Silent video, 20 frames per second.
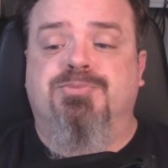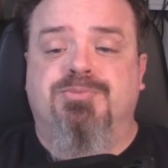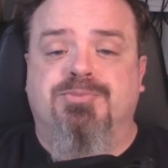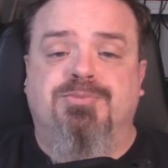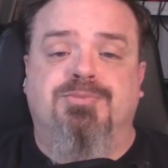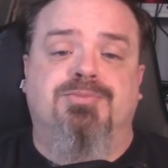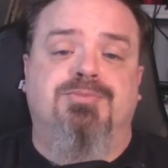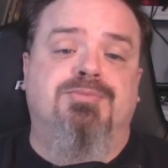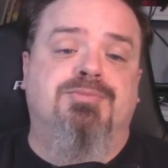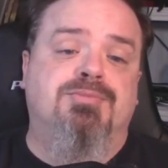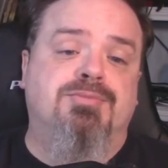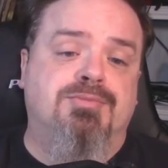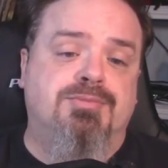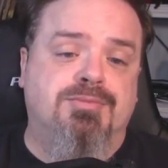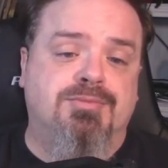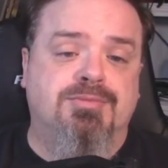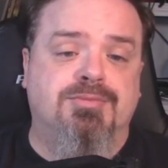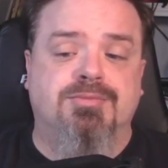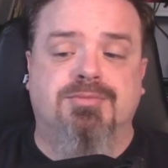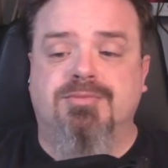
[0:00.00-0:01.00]

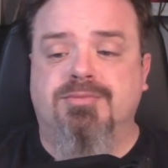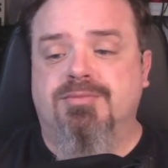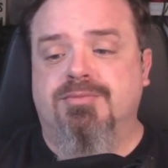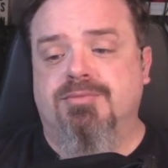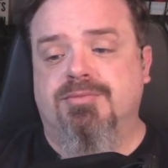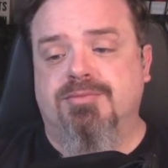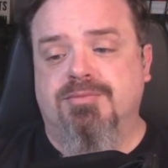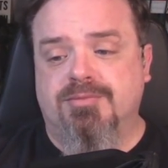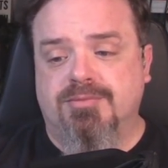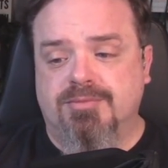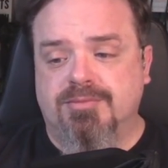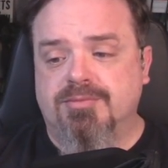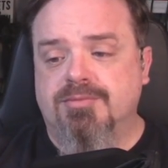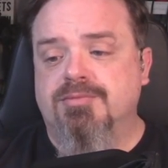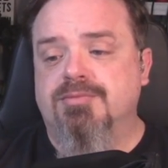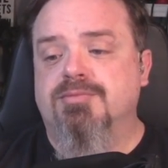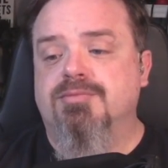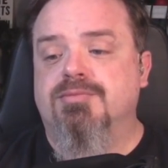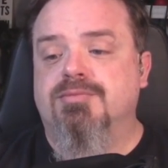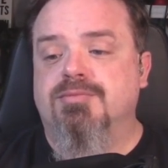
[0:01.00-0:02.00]

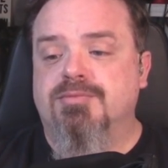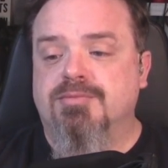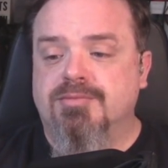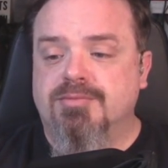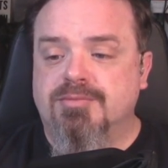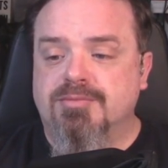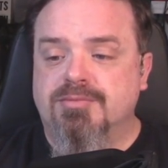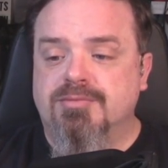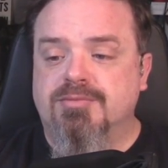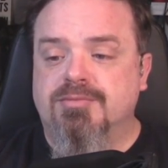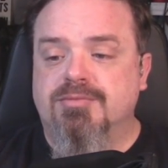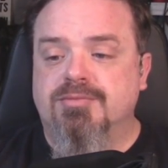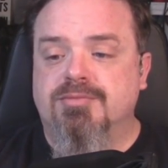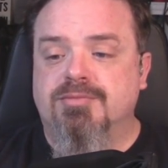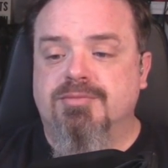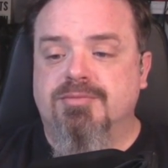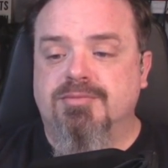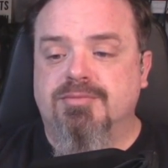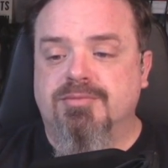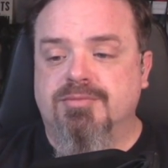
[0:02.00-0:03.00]

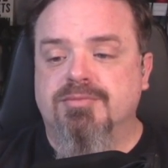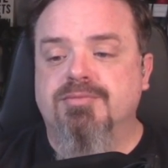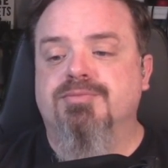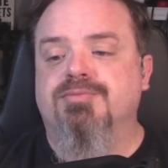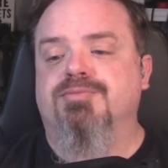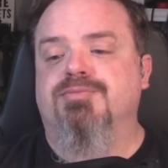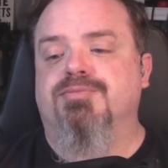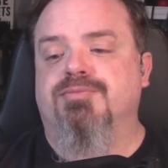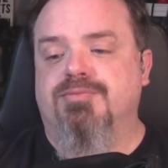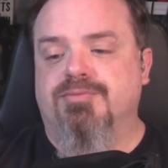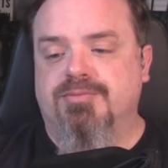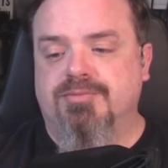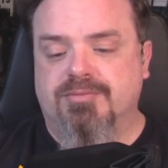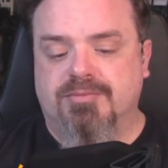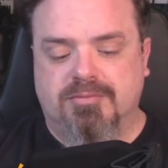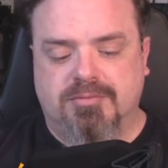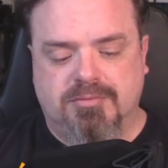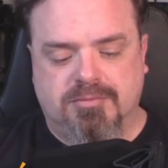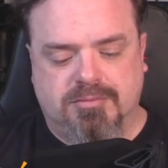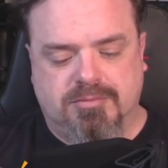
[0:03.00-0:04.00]

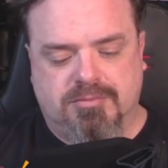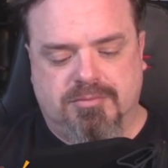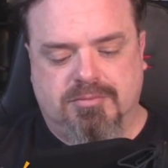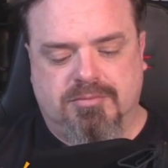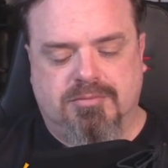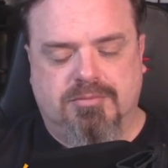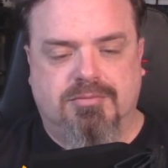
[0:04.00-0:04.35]
The person shown says nothing.